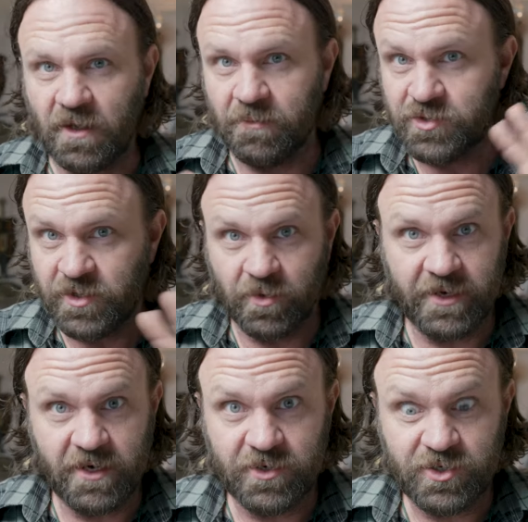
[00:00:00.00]
I'm sure you want
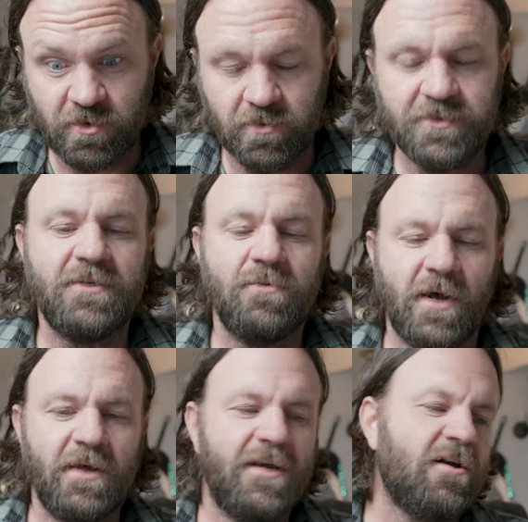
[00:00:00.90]
to hear the shows.
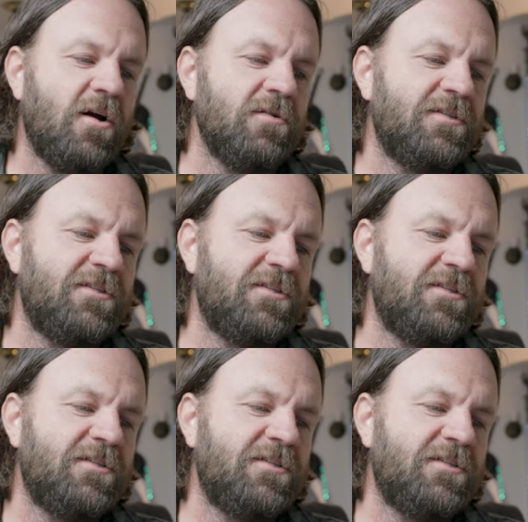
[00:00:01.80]
Well, here goes.